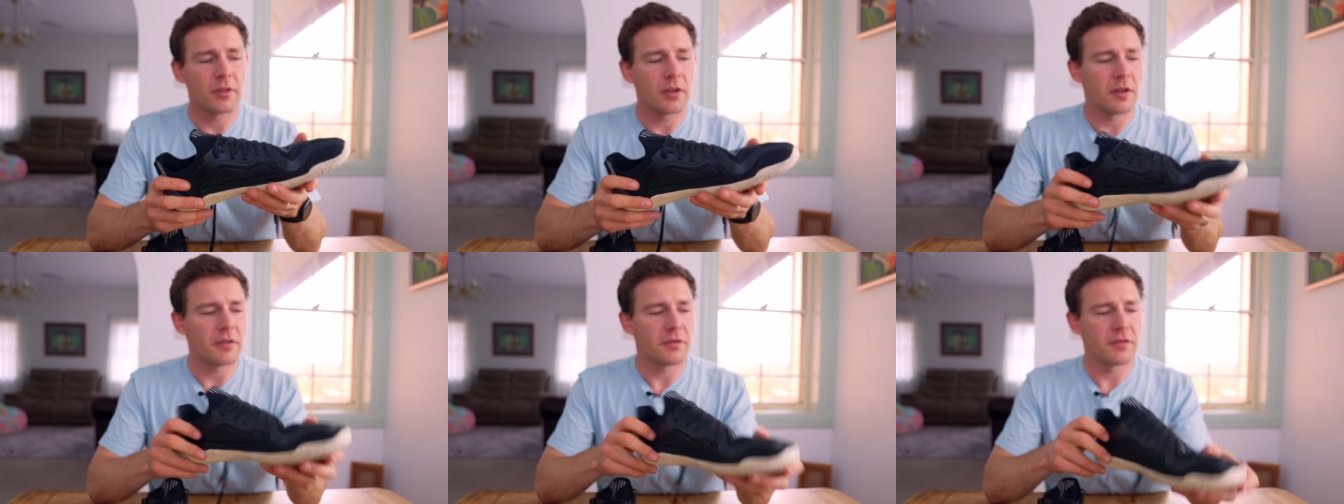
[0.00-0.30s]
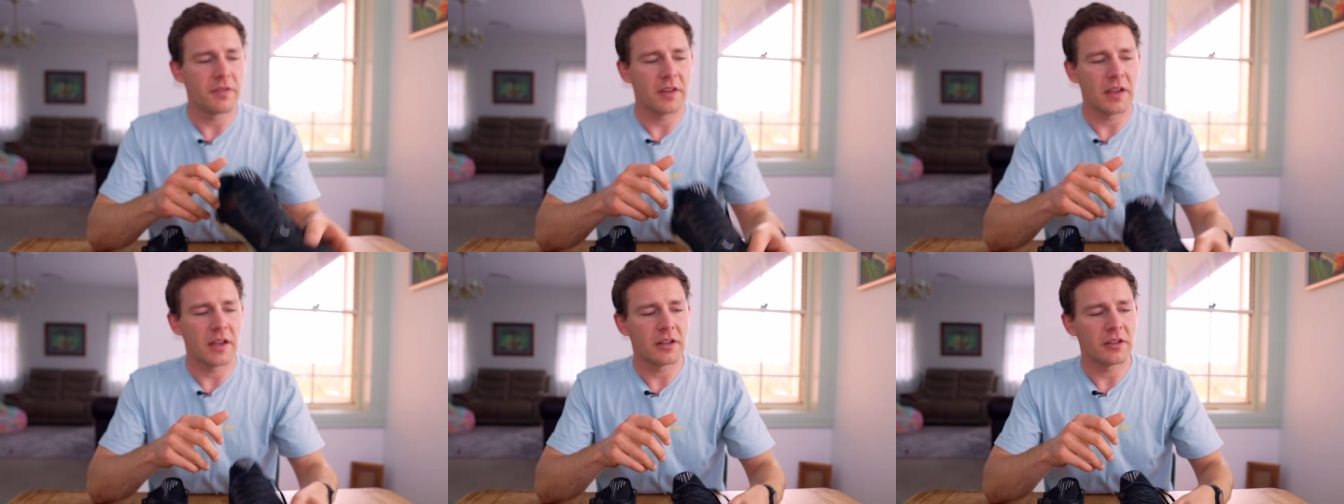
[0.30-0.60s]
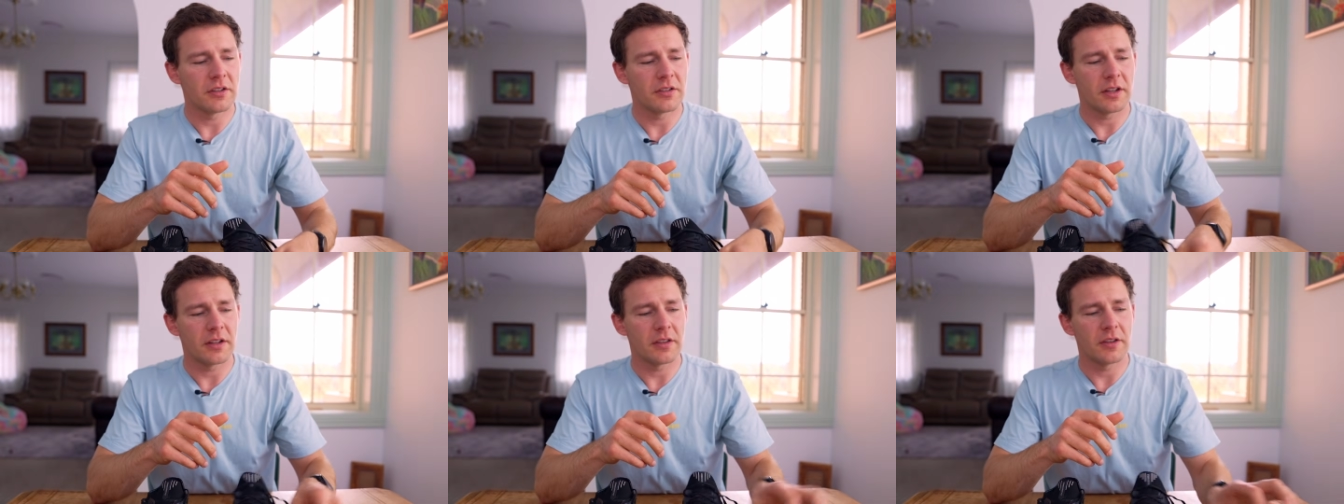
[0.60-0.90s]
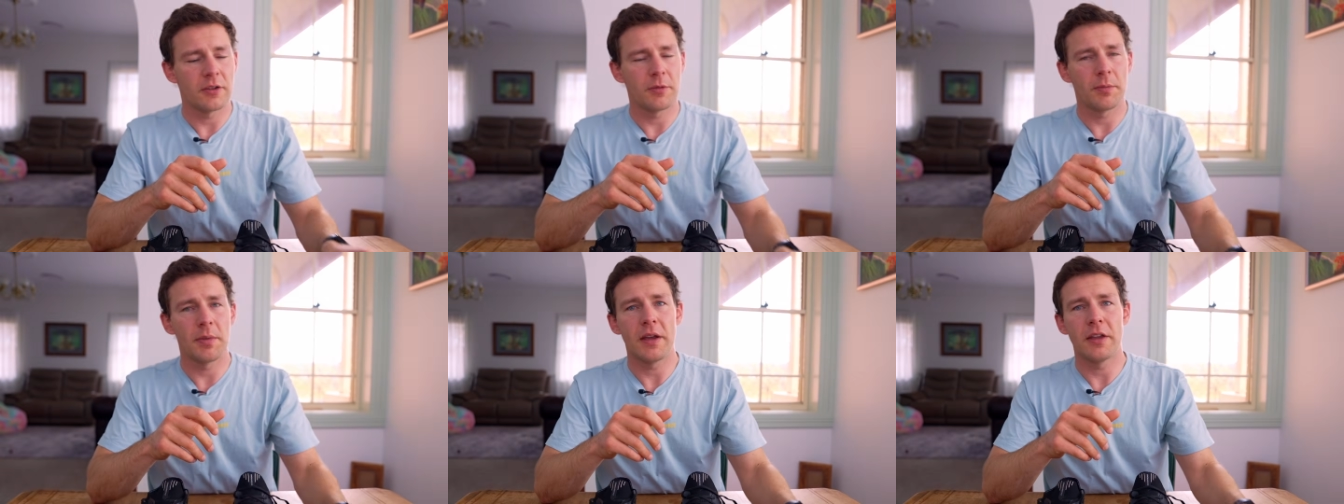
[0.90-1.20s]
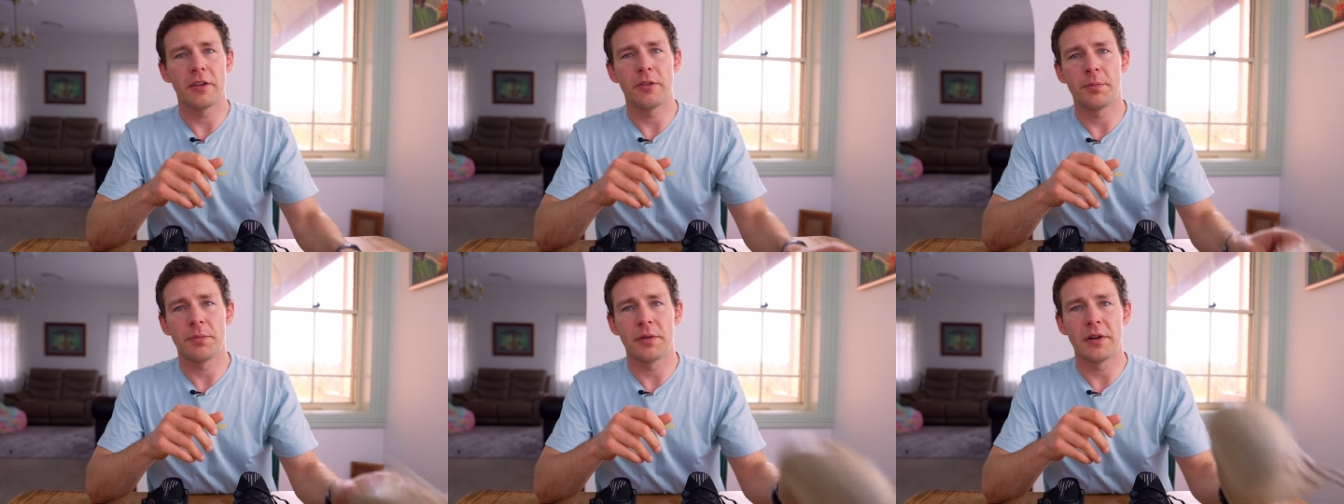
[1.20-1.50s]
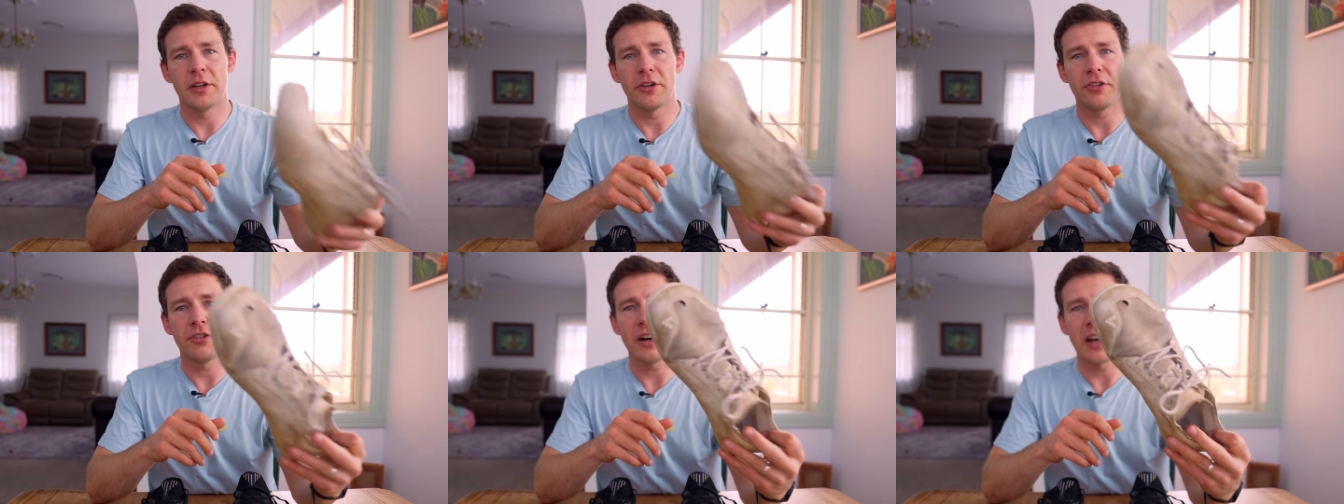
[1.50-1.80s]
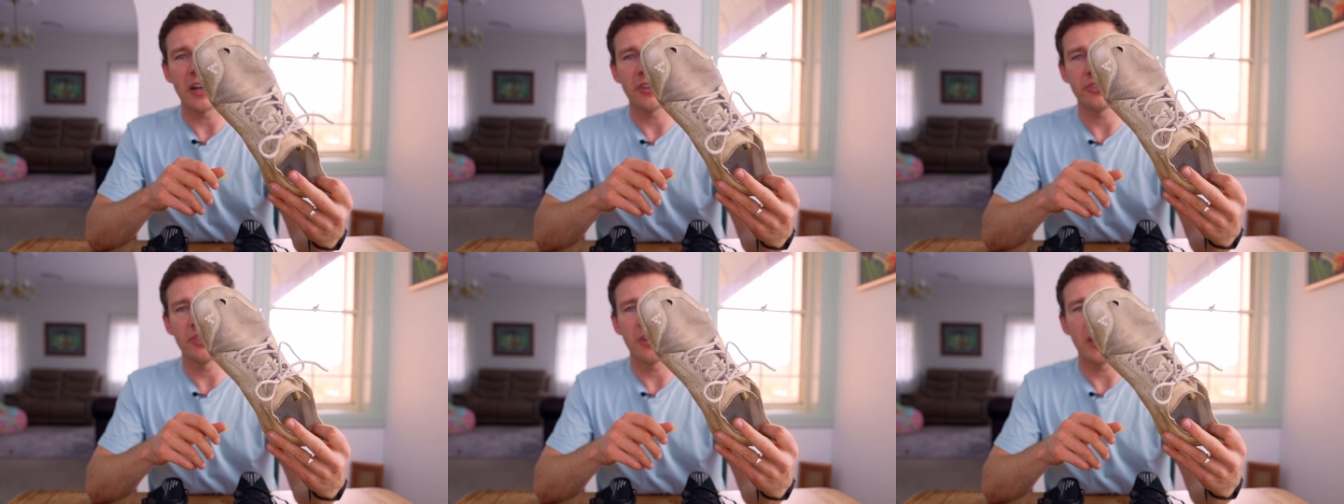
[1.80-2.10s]
I've found, like, this pair's pretty
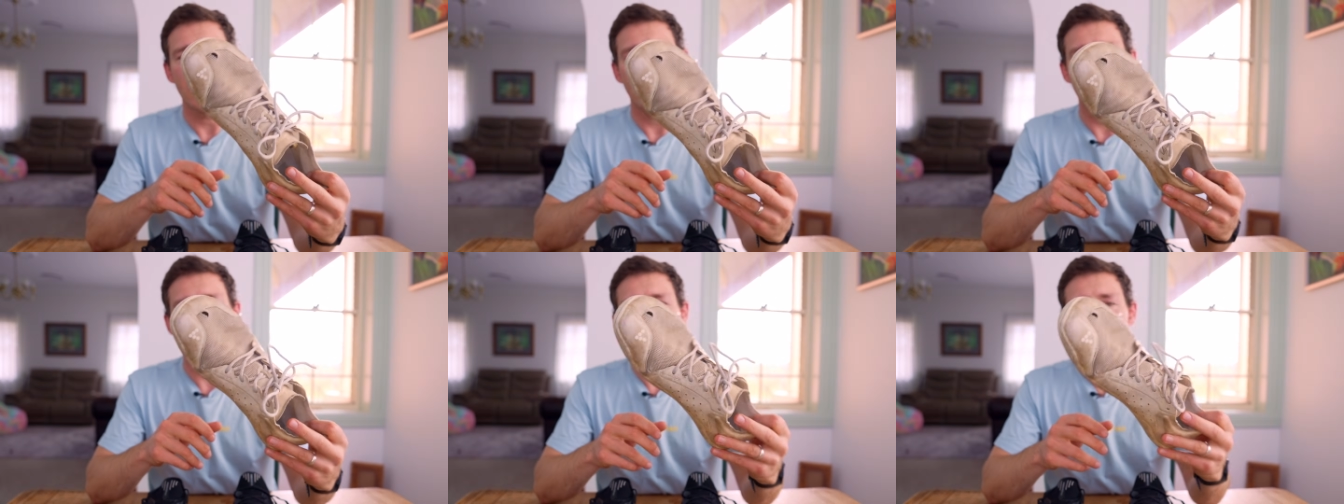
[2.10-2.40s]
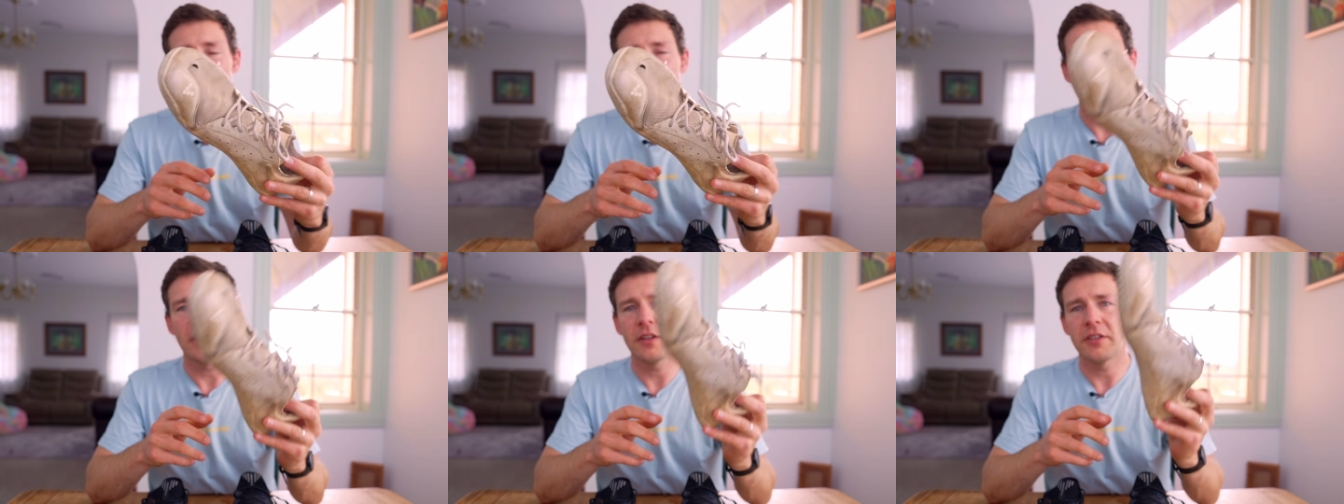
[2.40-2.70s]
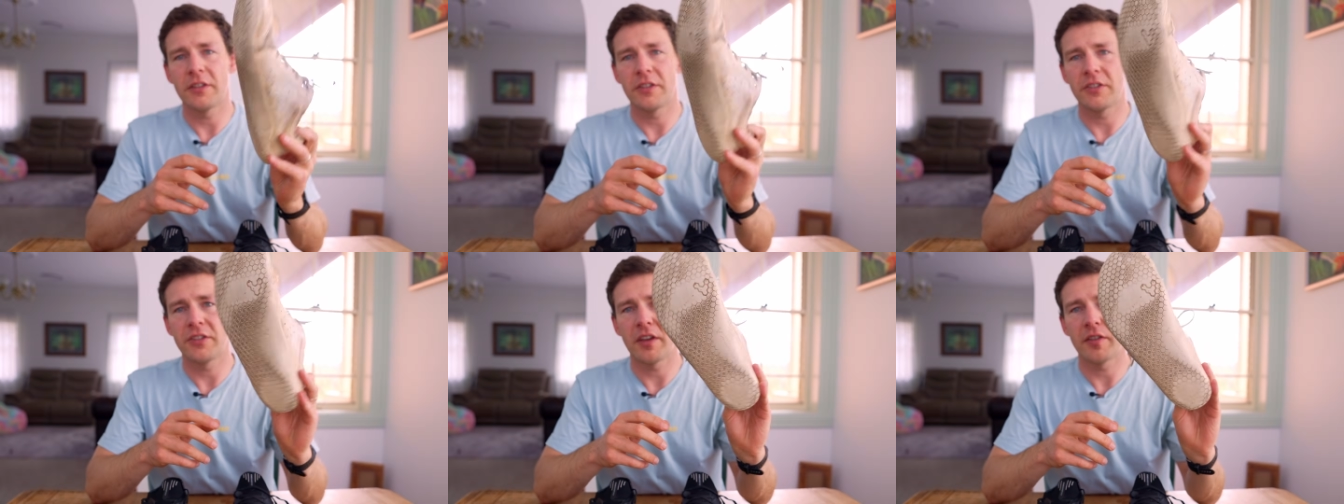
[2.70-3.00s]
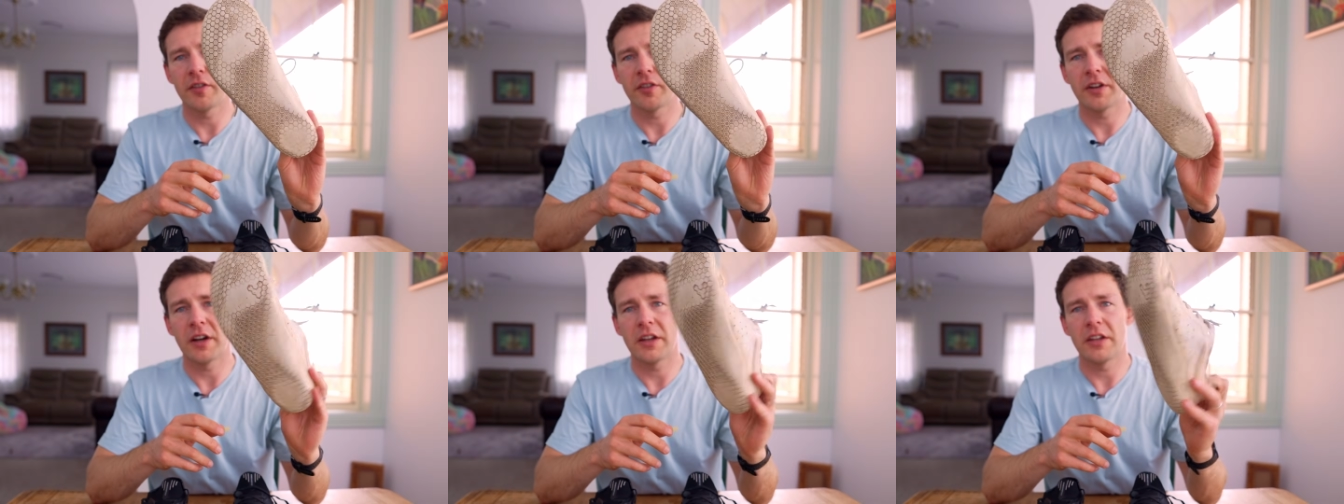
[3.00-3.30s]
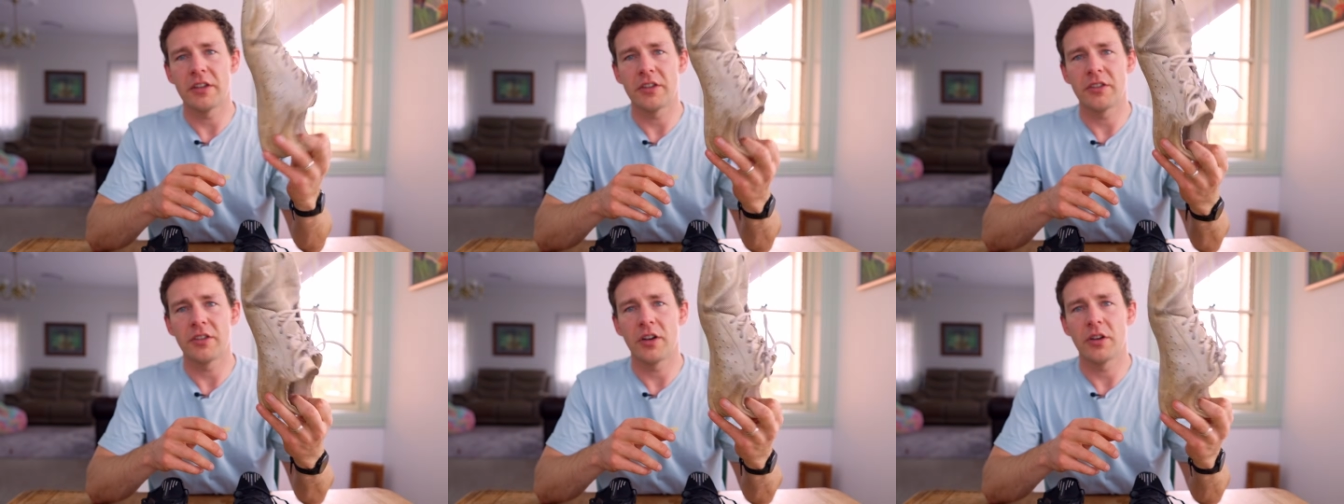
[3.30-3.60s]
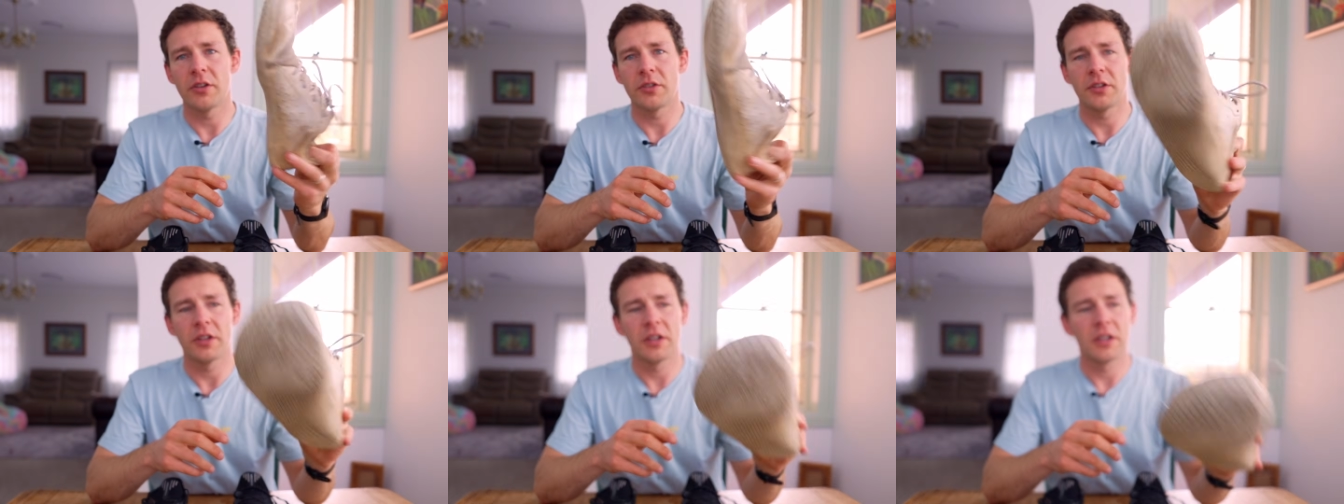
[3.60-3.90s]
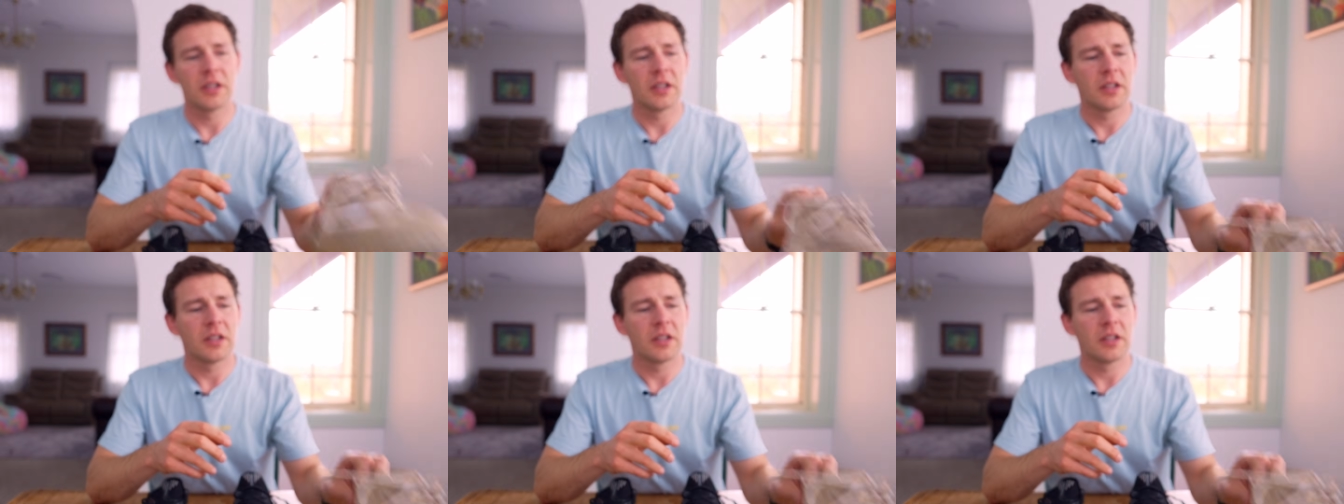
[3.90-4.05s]
trash now, but these are 7 or 8 years old.